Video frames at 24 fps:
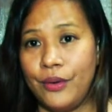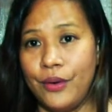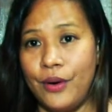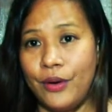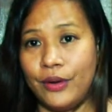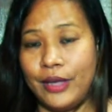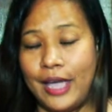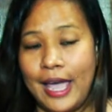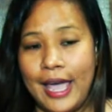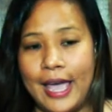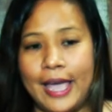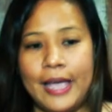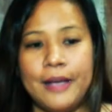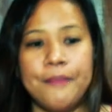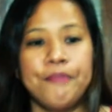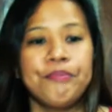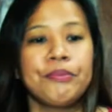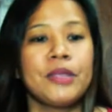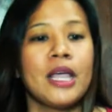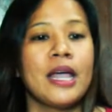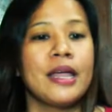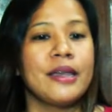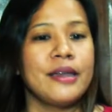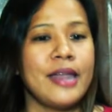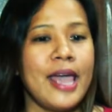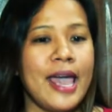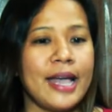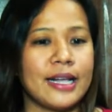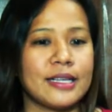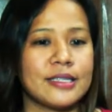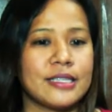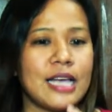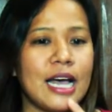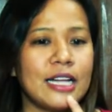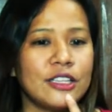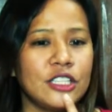Okay?
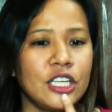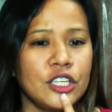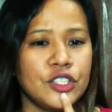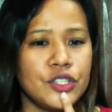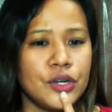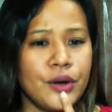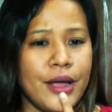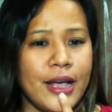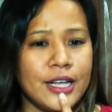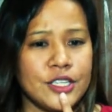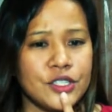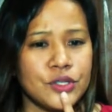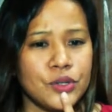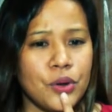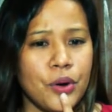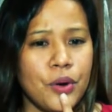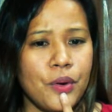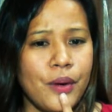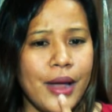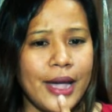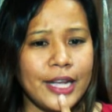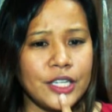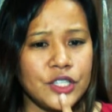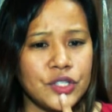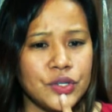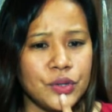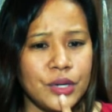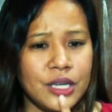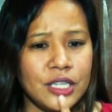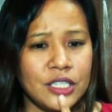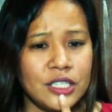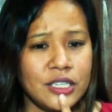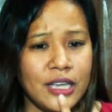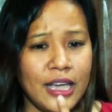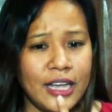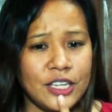Next, a teacher has no right to
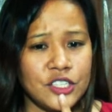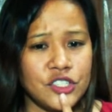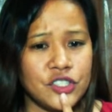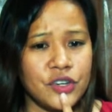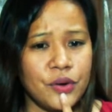engage